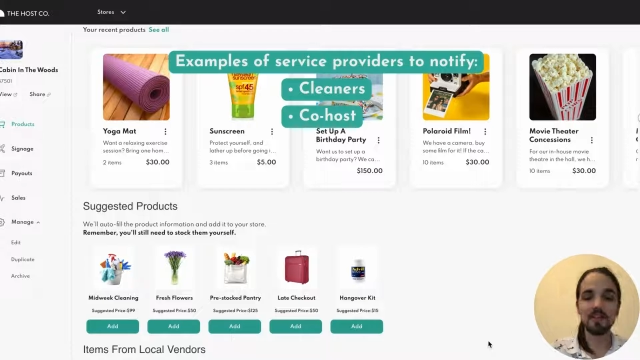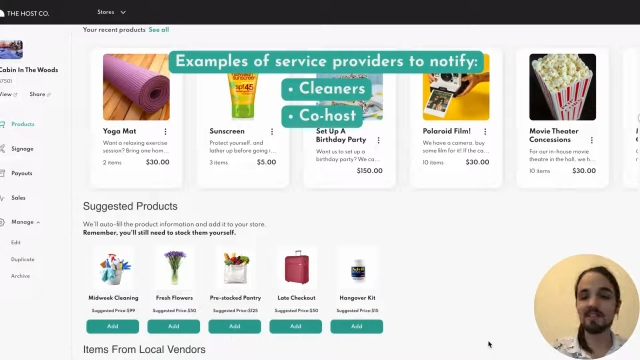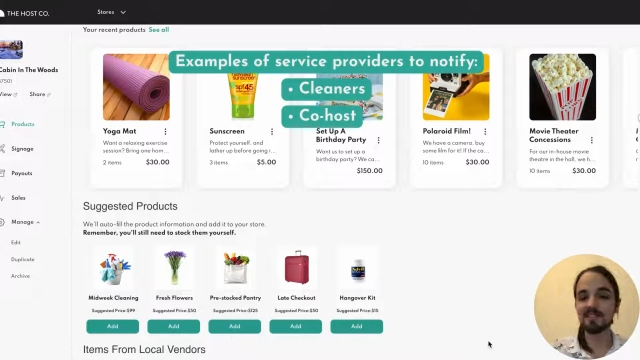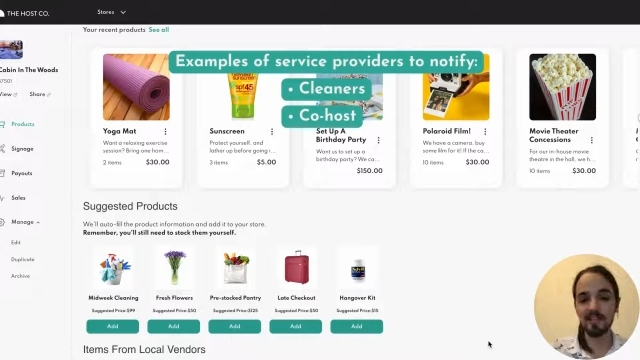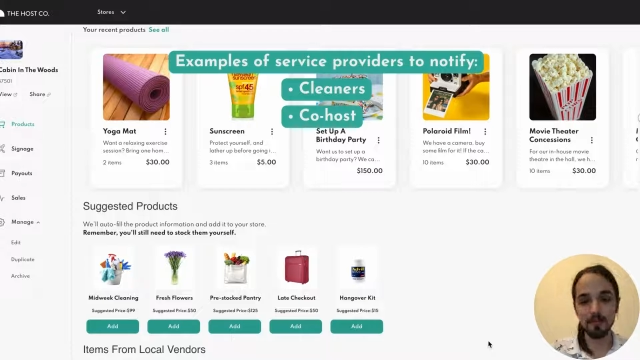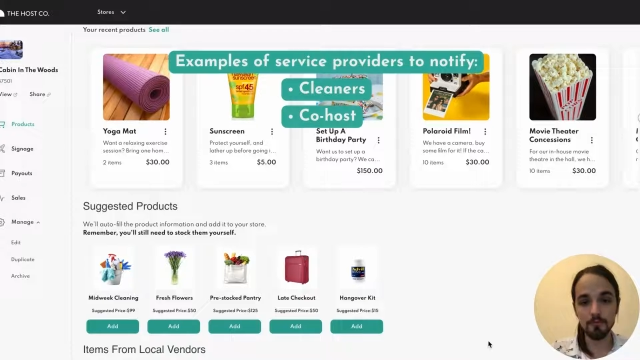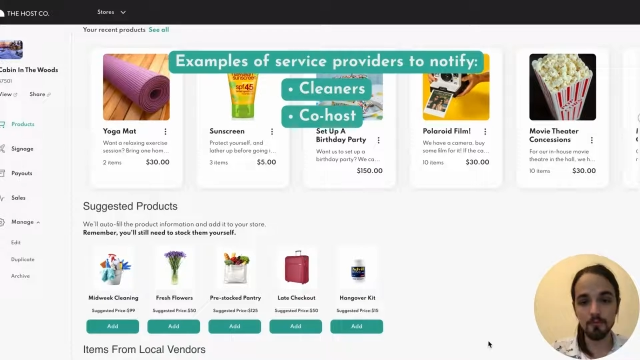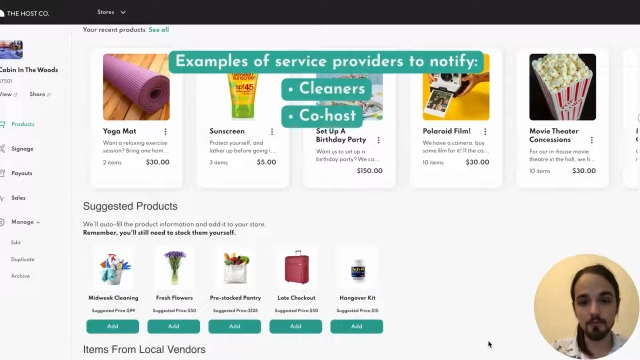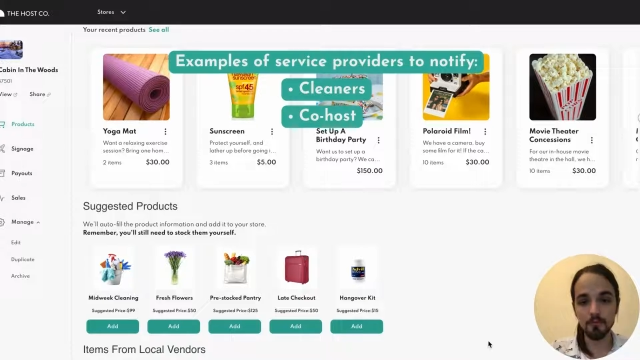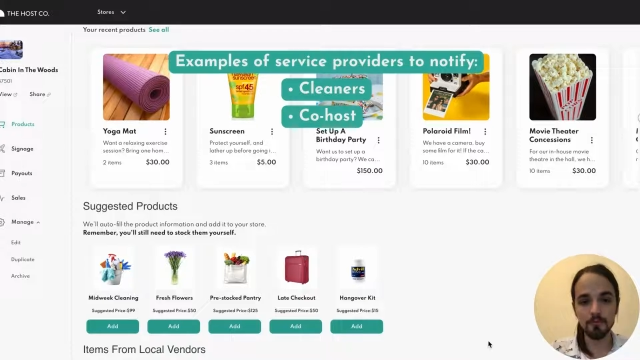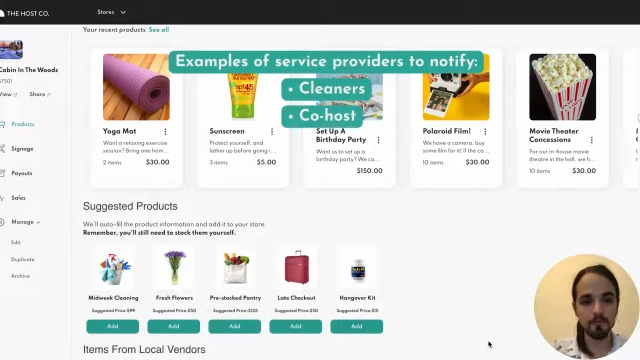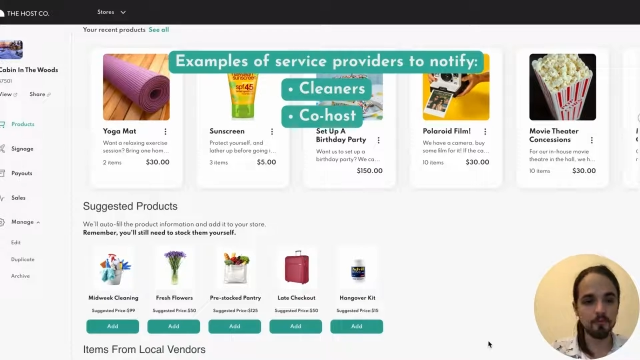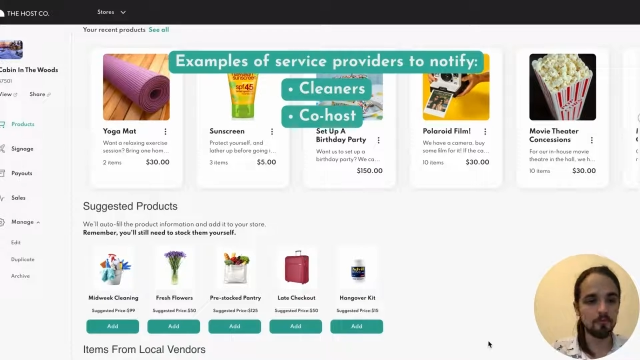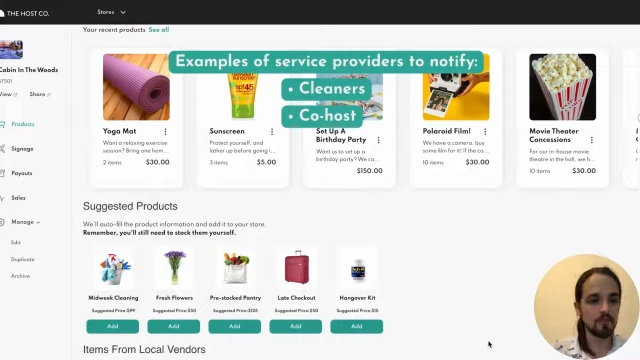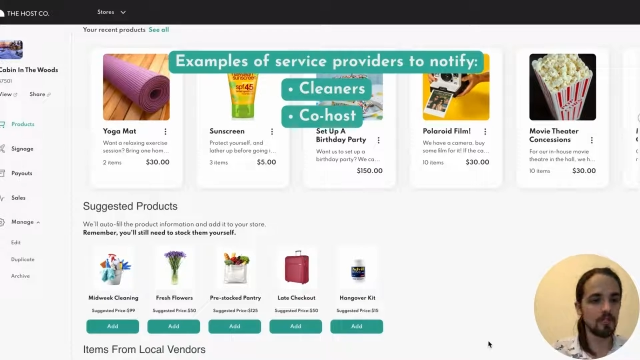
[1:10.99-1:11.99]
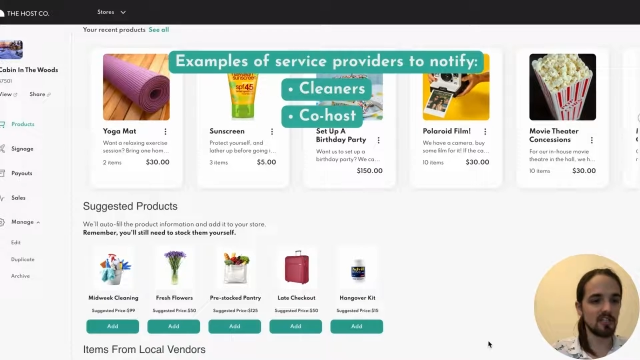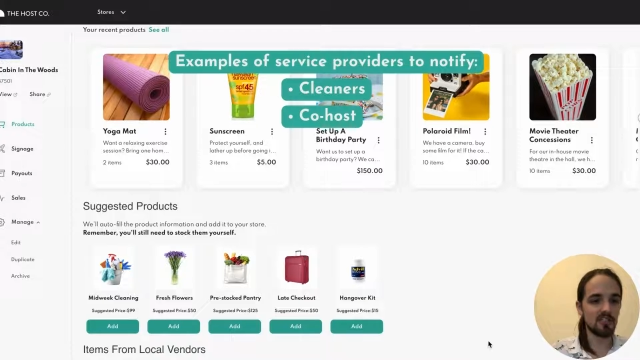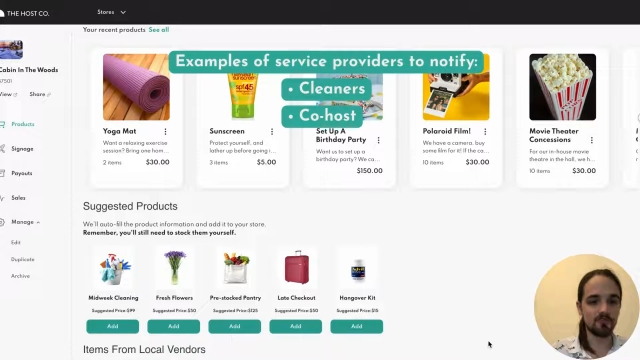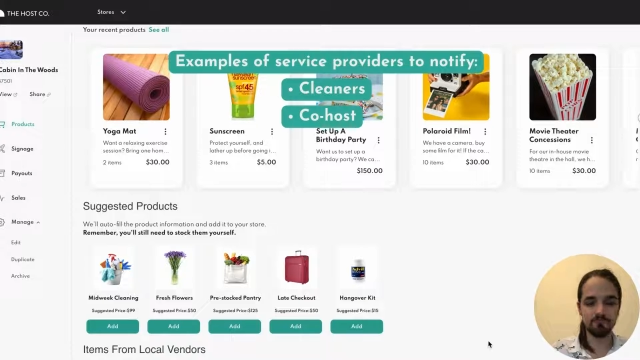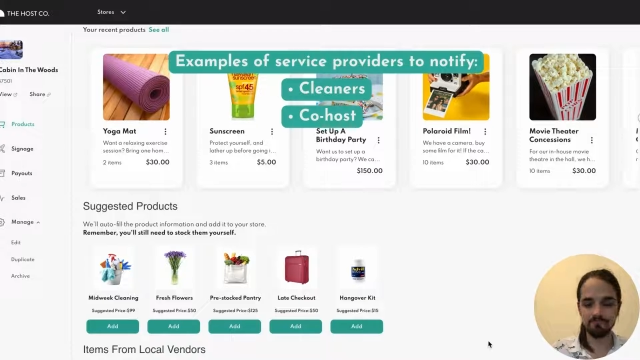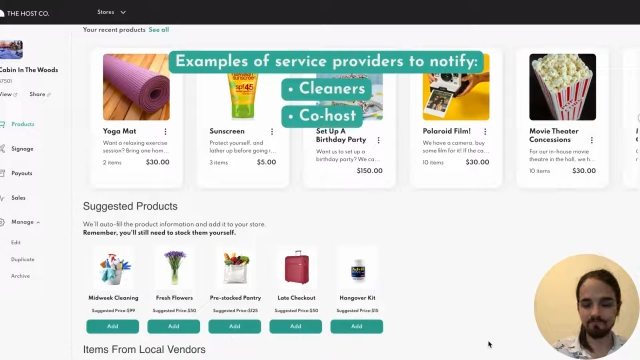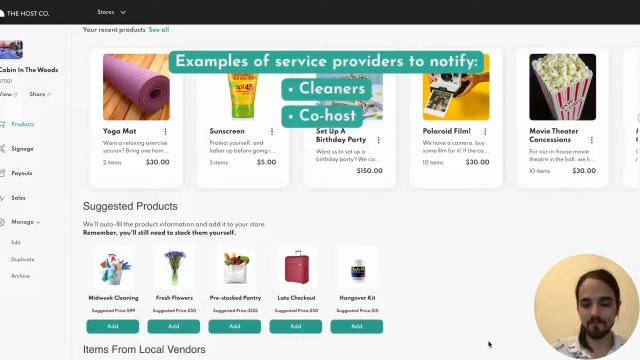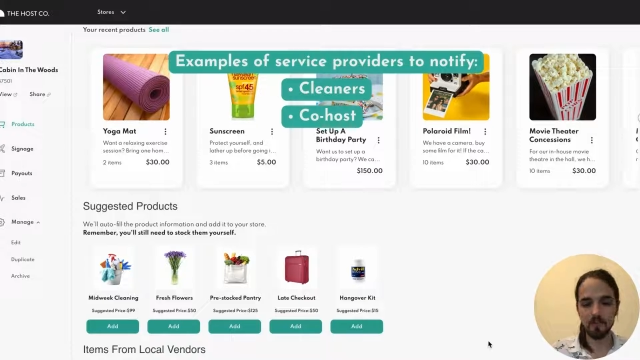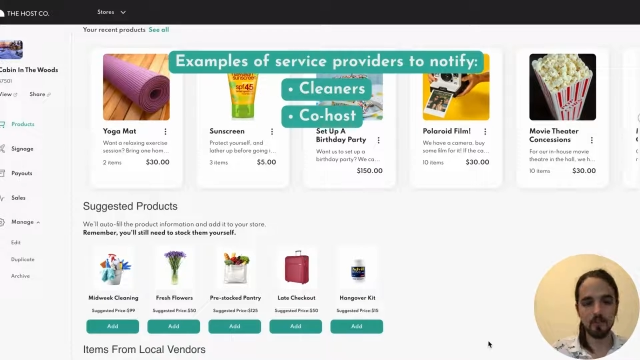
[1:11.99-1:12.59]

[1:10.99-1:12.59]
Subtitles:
examples would be